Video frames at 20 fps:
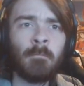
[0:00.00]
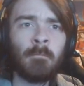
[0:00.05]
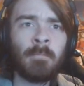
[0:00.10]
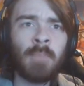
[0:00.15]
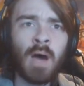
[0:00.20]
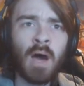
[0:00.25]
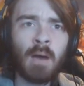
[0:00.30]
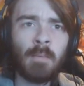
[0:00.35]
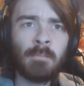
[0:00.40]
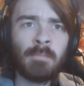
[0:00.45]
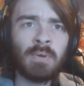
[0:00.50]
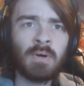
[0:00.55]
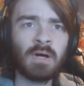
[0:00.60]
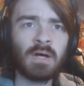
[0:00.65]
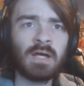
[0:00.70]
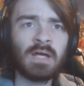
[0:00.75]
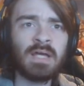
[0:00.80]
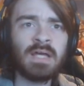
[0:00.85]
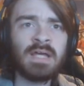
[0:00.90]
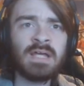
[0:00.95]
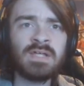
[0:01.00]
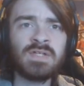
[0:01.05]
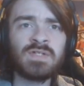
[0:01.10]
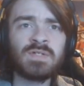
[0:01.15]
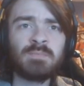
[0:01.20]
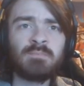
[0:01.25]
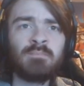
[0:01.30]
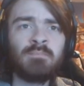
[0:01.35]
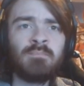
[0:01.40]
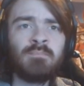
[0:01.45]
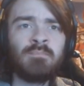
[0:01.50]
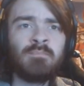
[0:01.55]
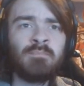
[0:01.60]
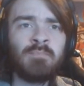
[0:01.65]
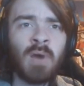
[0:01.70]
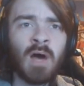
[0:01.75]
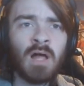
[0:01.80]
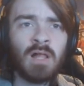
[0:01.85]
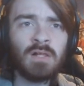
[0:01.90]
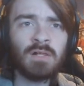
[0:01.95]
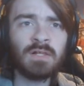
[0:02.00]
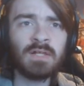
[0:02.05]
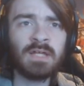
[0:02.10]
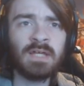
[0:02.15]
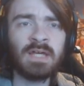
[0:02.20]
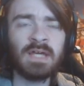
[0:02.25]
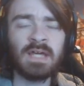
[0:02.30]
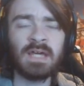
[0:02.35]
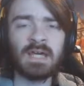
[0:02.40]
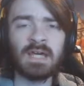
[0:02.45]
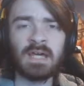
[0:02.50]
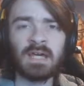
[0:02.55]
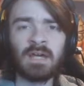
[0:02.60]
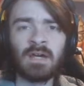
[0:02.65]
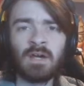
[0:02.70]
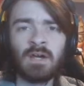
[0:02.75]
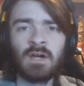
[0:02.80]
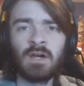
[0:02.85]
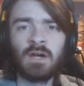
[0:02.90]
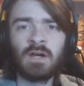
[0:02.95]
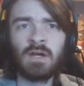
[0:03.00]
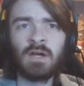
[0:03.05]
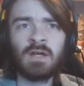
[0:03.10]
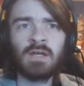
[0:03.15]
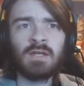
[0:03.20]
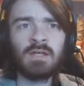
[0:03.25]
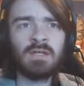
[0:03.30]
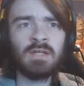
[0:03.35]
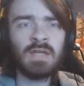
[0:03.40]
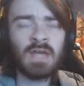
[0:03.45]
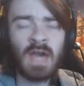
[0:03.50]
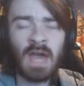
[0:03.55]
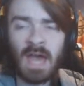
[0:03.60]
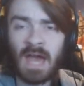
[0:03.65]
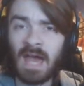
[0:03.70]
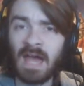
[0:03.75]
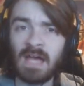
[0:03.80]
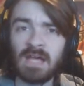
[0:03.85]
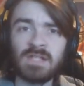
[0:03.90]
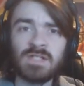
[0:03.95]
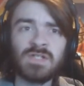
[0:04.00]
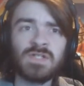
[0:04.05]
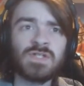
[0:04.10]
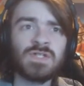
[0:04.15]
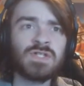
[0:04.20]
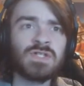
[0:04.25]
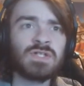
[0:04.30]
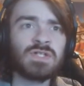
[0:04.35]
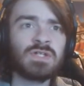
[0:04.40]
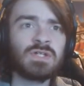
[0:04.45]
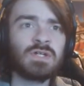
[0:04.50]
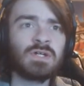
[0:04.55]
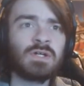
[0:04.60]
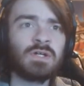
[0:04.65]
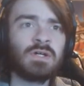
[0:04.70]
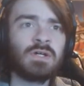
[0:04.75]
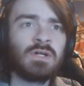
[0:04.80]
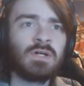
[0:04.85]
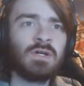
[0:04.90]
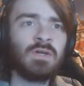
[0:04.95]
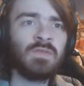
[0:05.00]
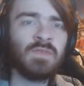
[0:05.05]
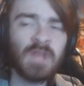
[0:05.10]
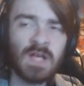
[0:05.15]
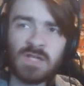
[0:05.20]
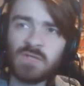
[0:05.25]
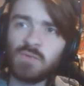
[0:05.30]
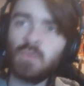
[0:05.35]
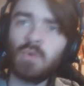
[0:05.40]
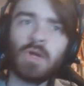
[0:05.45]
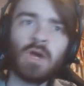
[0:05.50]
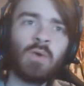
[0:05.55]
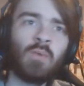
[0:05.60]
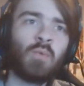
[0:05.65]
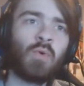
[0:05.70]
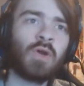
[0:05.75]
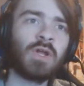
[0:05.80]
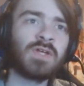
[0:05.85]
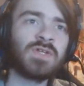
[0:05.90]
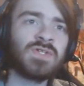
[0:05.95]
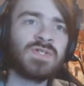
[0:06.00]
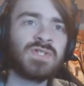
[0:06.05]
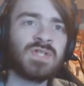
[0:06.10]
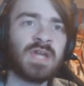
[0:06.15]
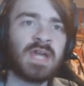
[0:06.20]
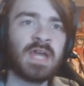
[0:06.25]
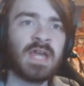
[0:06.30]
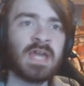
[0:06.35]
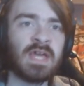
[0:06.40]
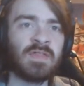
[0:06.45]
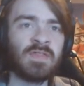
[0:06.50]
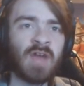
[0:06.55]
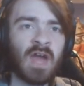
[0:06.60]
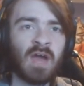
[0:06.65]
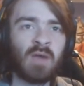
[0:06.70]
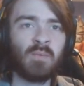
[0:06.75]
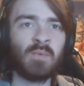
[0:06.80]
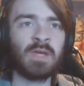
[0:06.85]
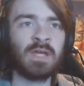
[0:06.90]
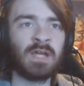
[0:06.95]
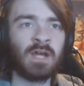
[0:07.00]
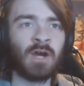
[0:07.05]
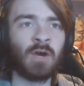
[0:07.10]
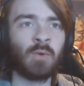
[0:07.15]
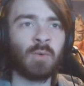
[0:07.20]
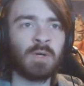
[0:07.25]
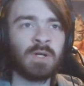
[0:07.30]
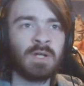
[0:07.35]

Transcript: Papa is bulky. Yes. That's what I want to see. There we go. A